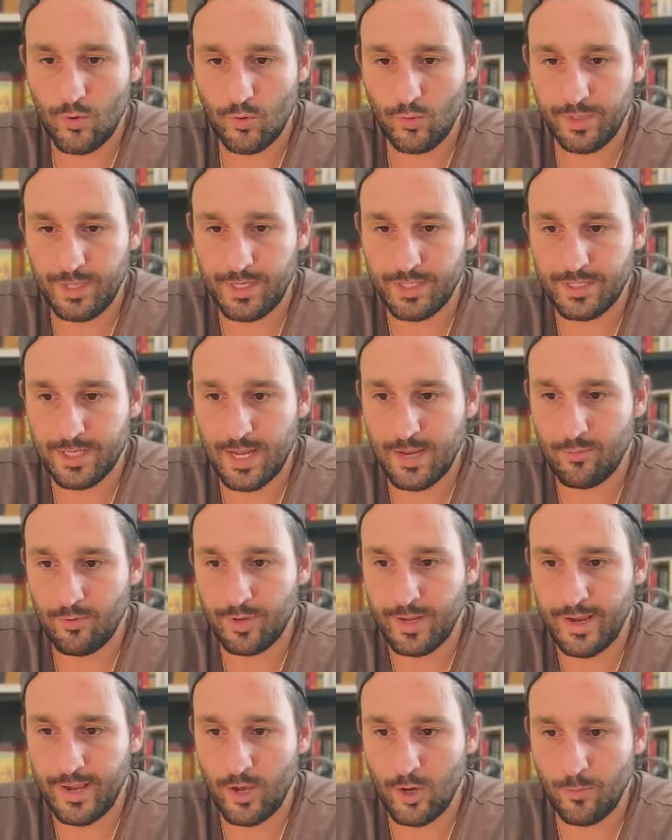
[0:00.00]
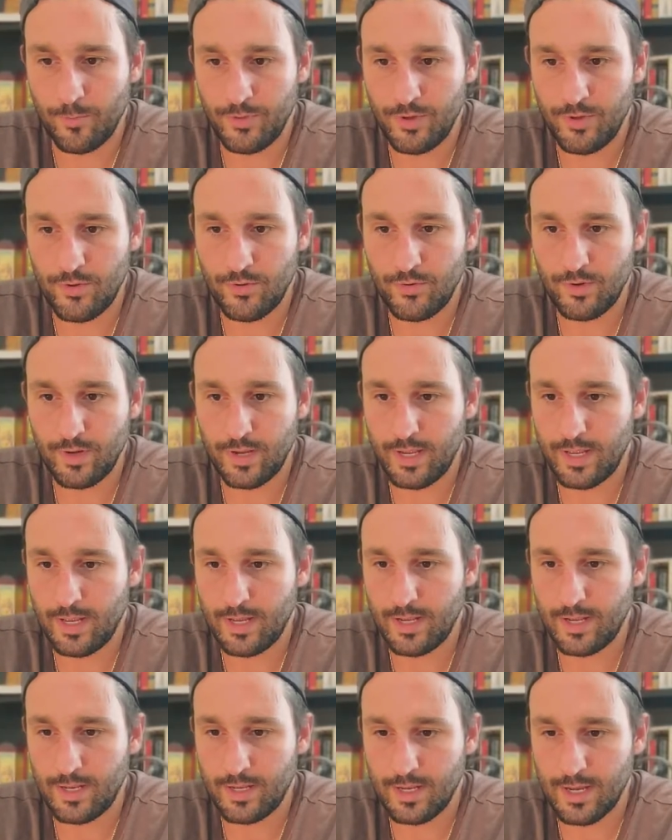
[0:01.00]
only is able to help you,
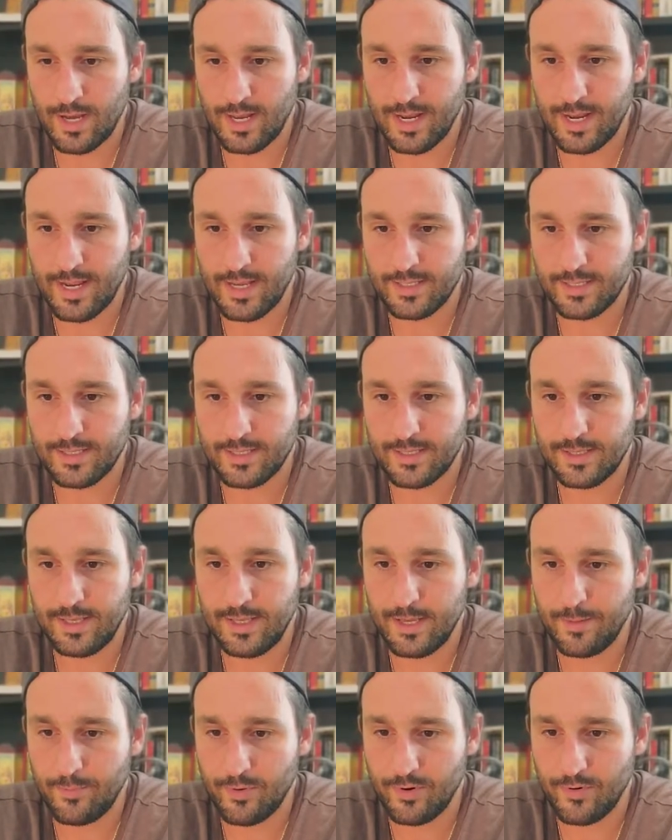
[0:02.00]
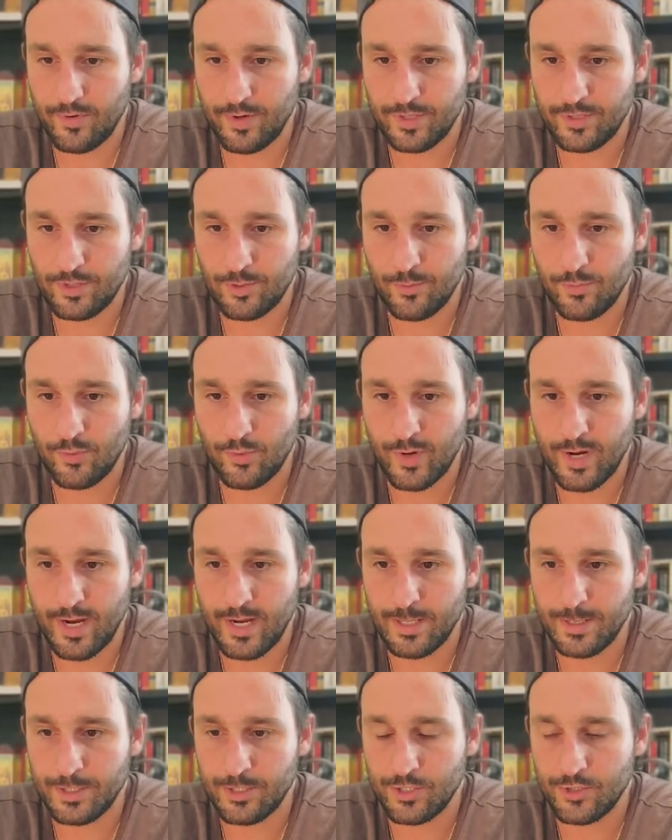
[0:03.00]
and not as the hypocrites who
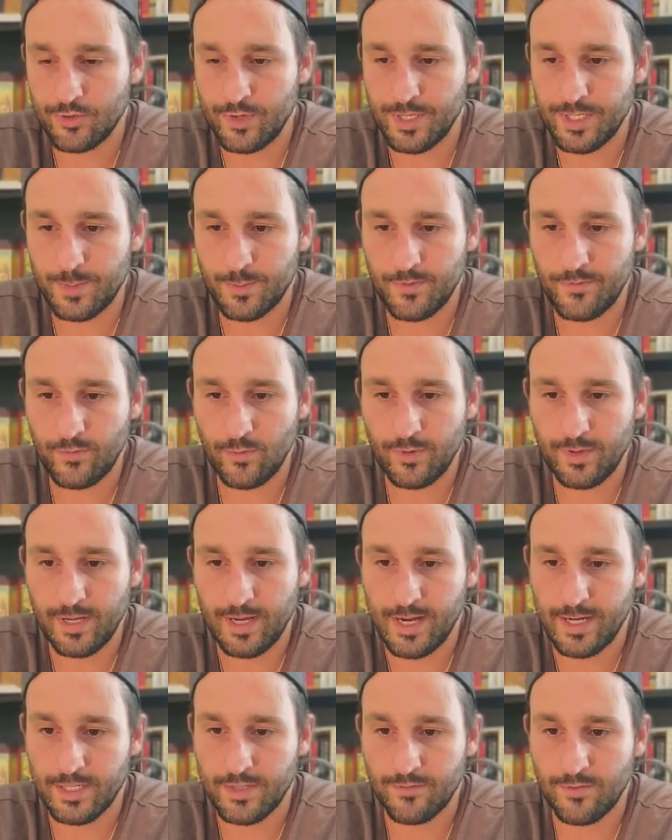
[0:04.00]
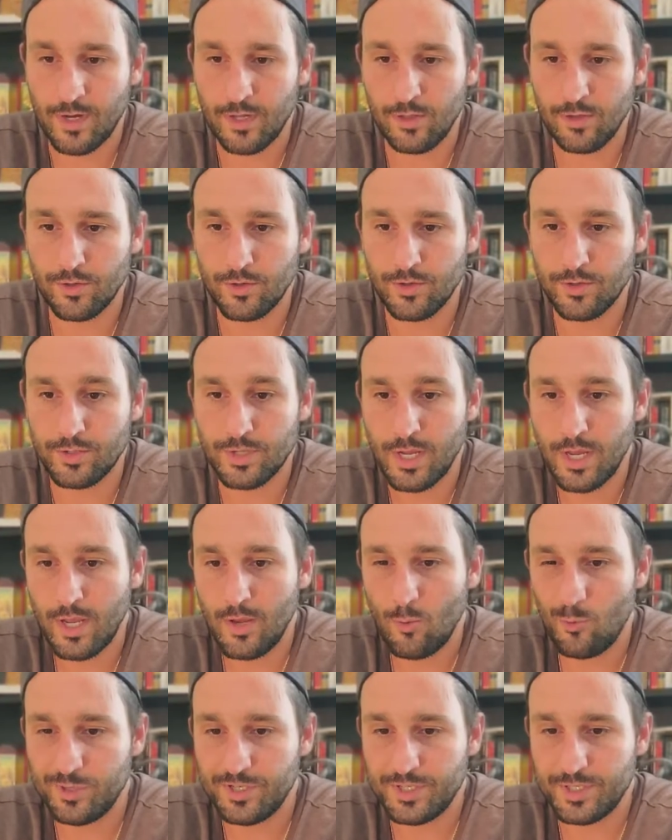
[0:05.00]
pray in the streets before the eyes of onlookers,
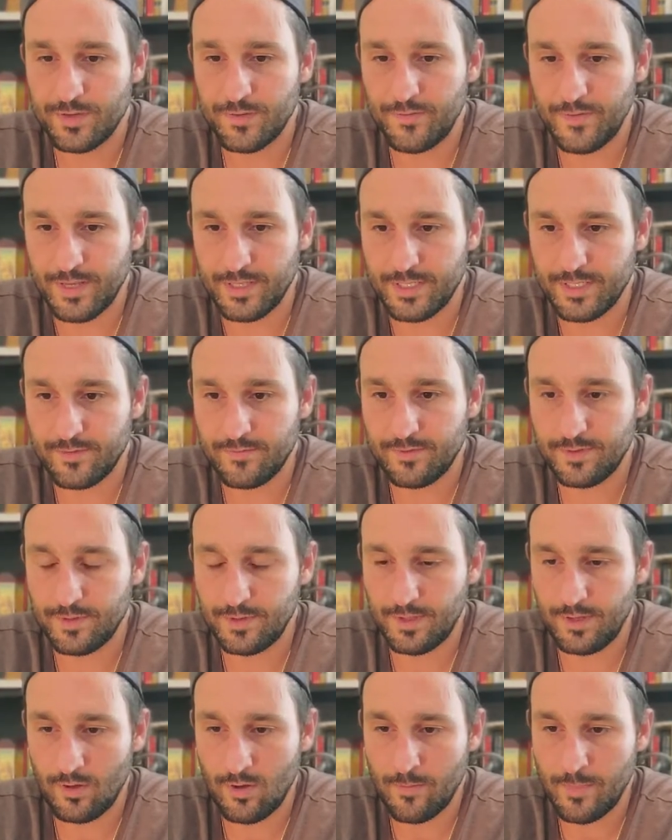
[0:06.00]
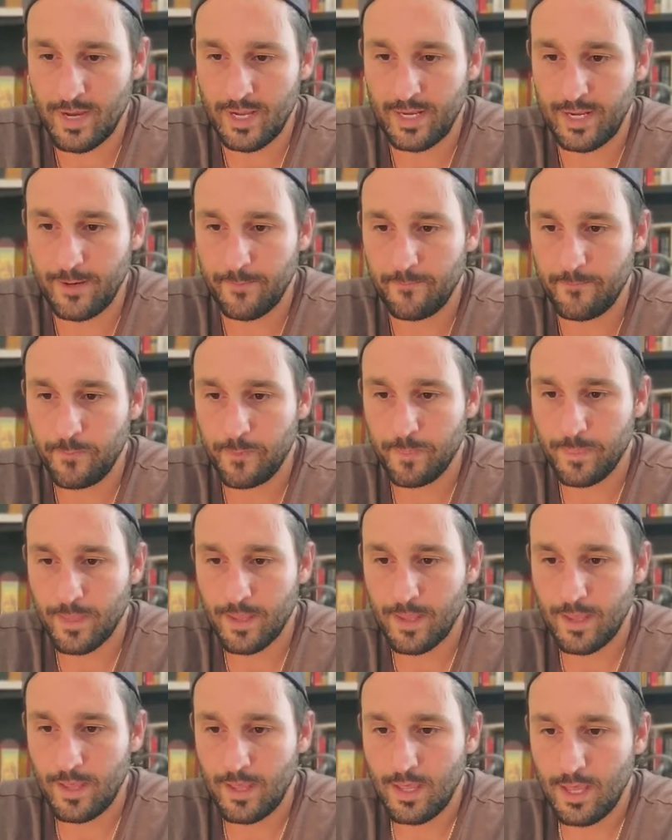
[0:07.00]
which is offensive to the Almighty.
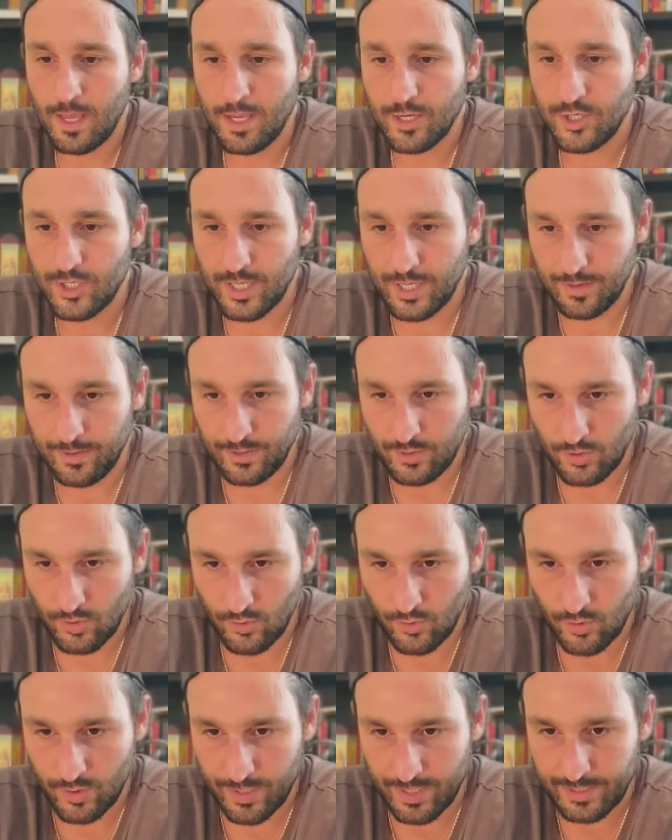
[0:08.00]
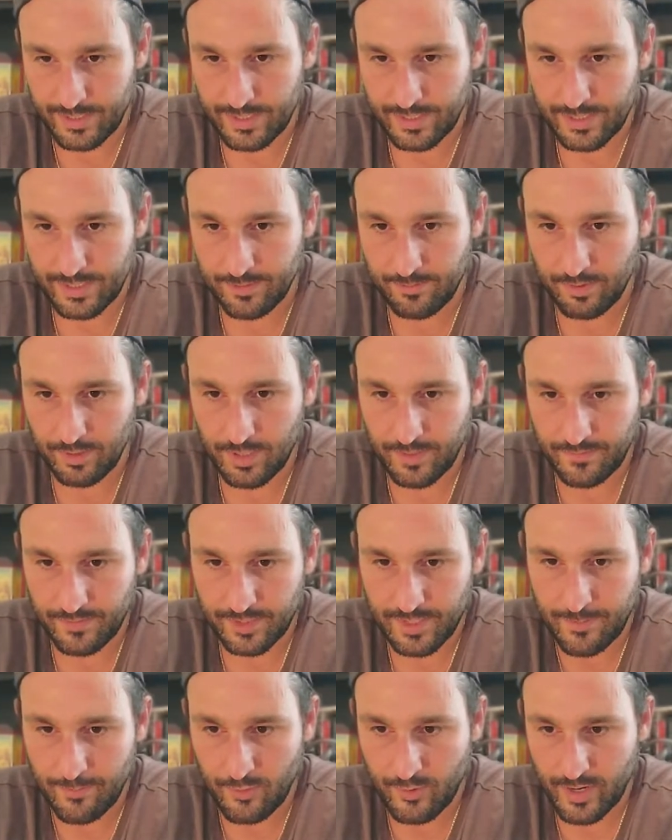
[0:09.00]
Shutting the door is a symbol of
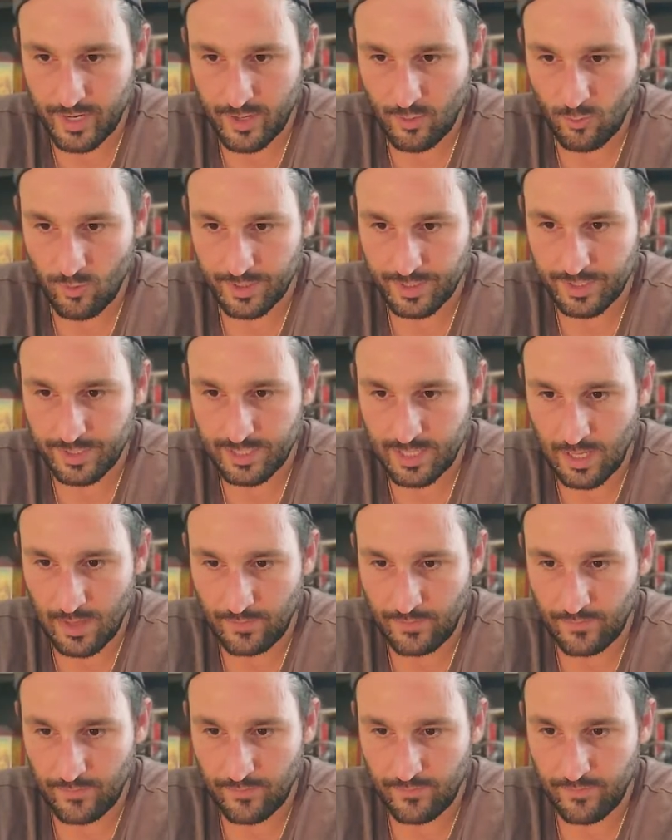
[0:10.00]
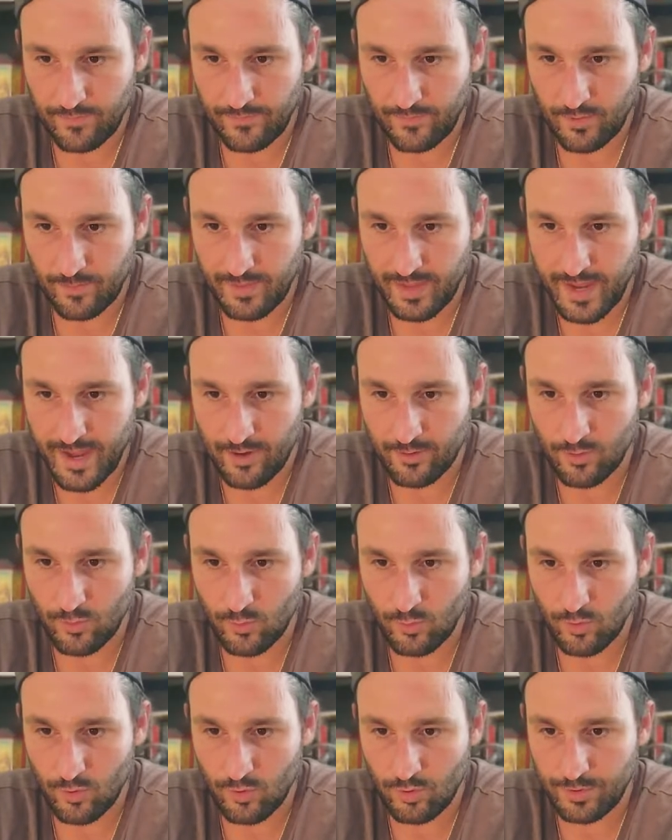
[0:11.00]
separating oneself from the outer
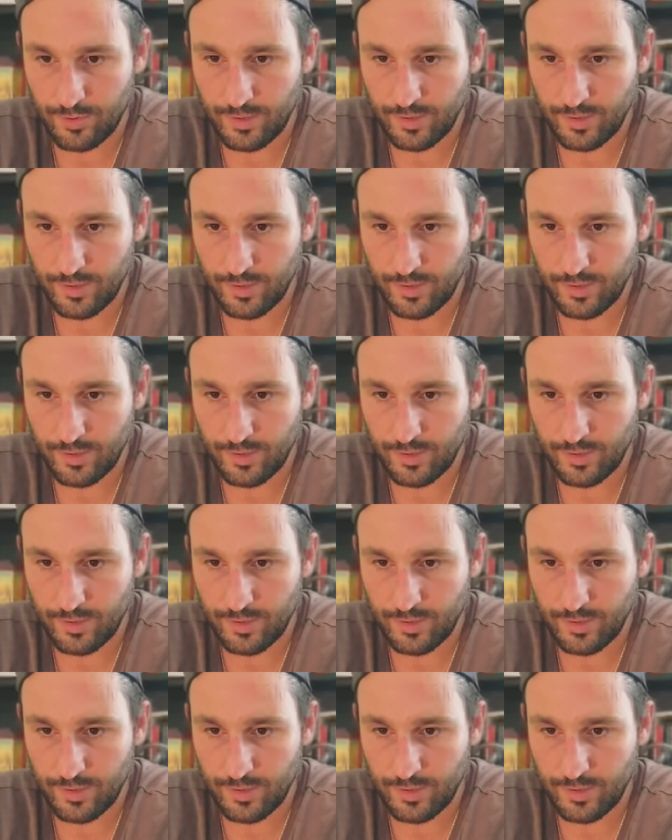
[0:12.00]
world